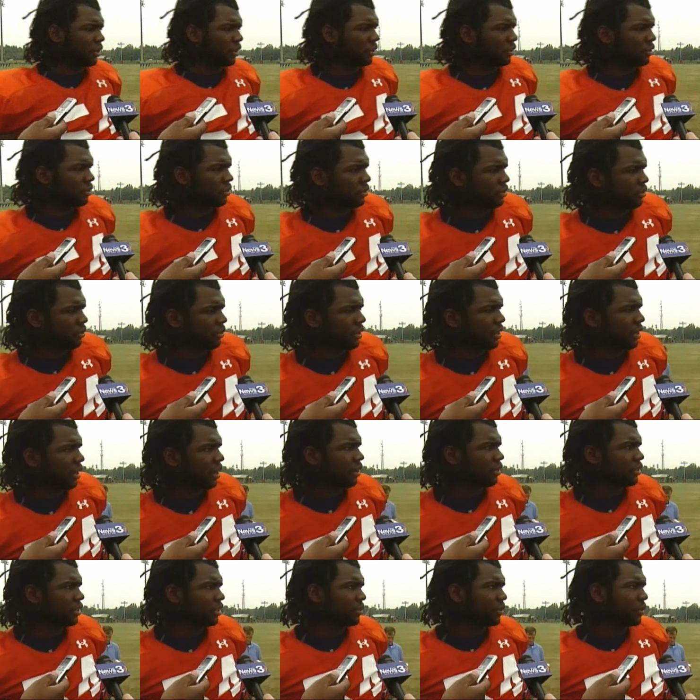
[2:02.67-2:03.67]
know, we can
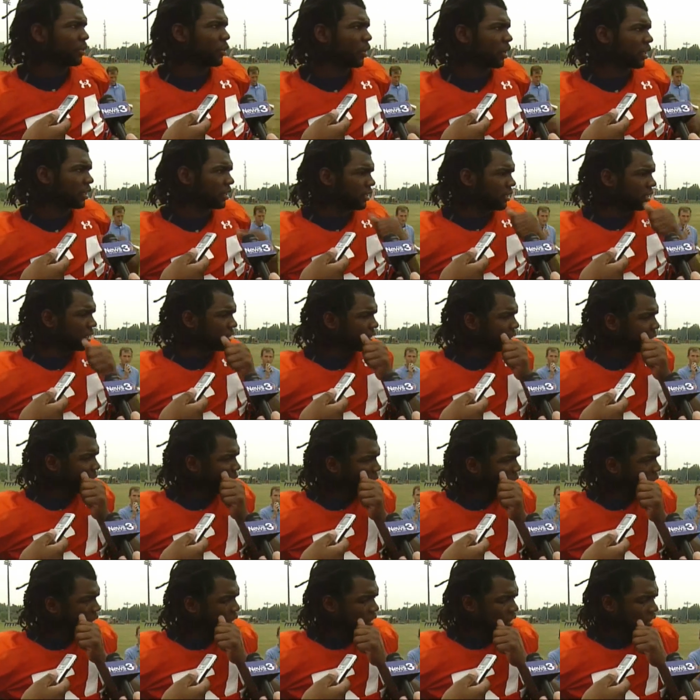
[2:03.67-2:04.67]
all just be more consistent,
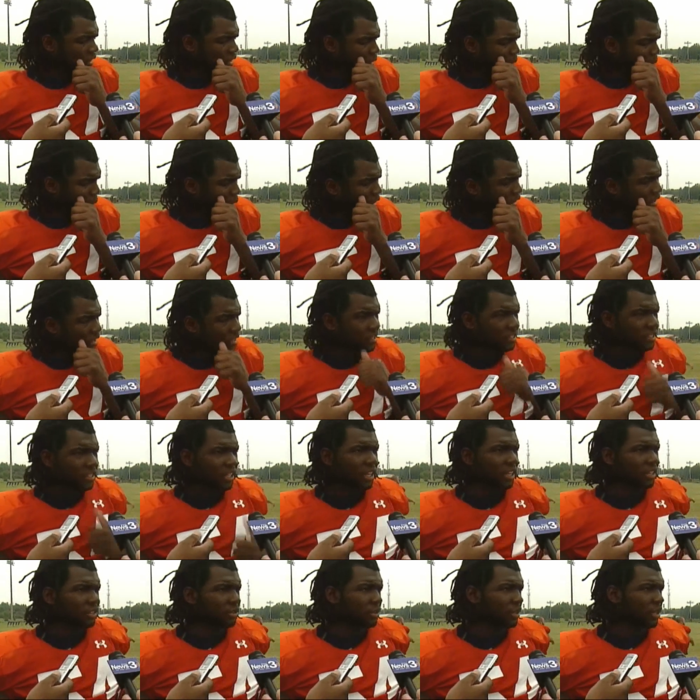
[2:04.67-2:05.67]
get better each
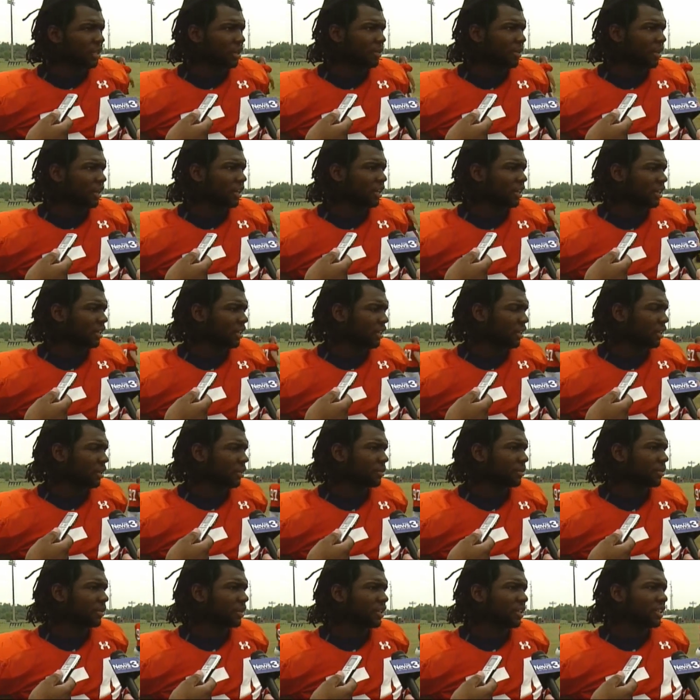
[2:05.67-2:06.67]
day as we come out here. And
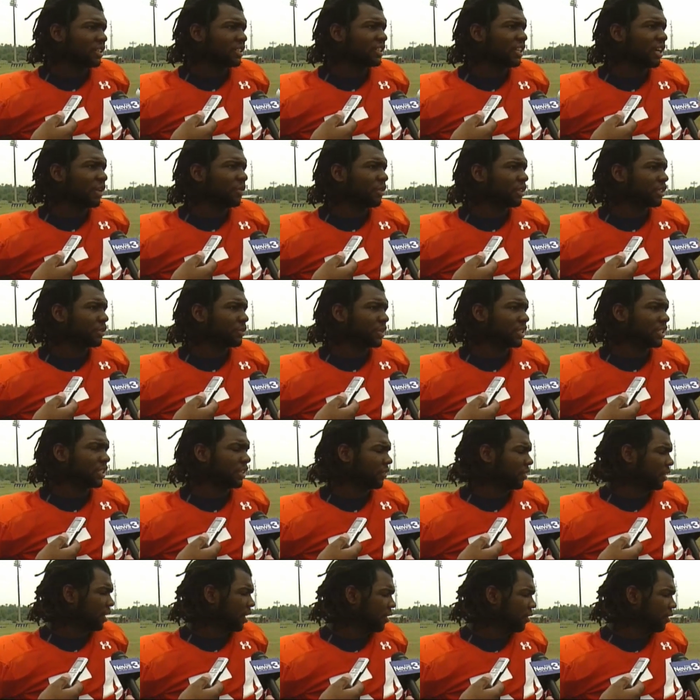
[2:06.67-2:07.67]
um, it's not one
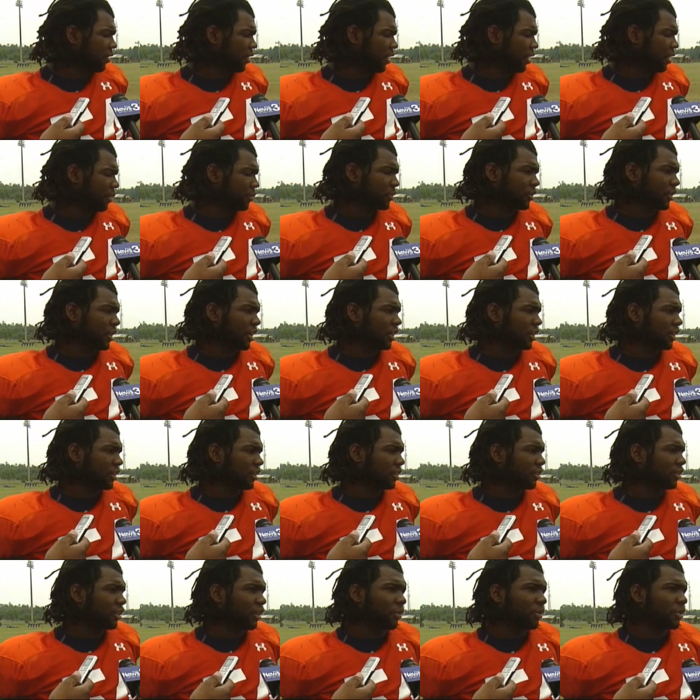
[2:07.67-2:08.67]
specific area that I'm trying to
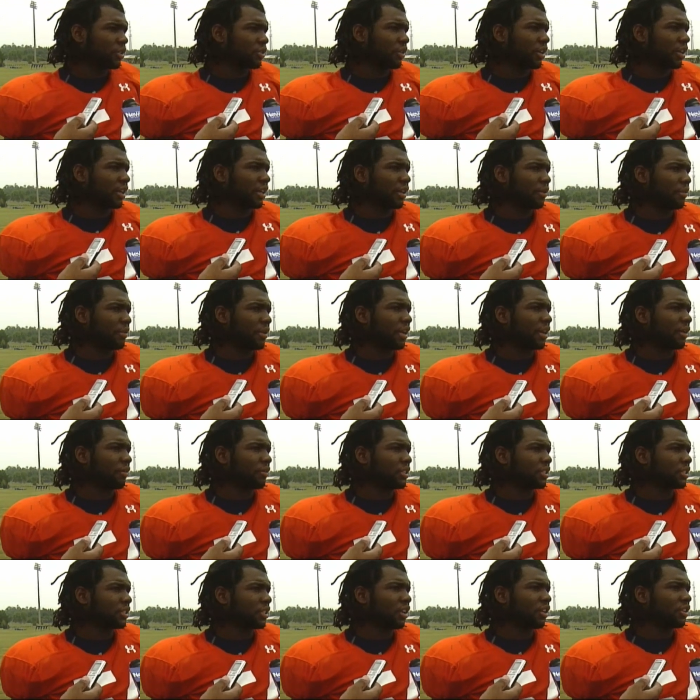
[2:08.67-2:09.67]
that we're trying to get better.
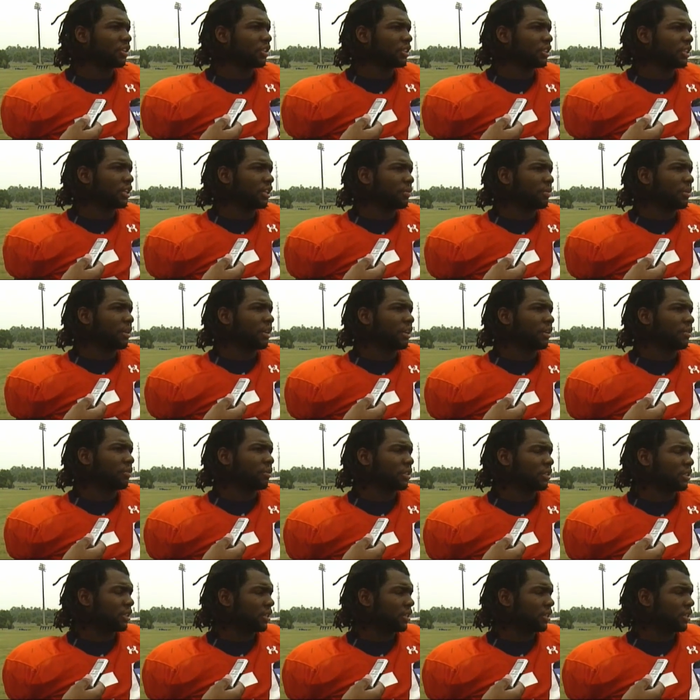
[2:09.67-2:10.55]
We just all need to get better at one